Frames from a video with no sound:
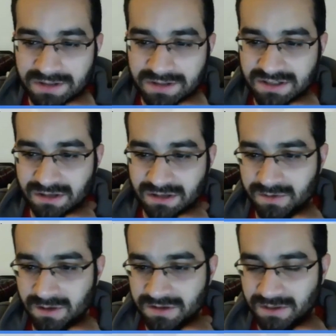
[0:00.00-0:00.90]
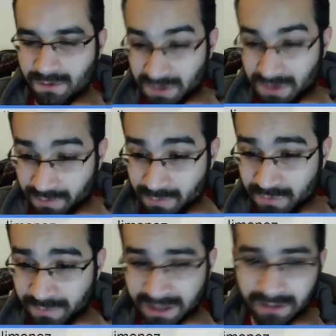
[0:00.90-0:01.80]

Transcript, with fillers: D C in this uh, series called The Movement.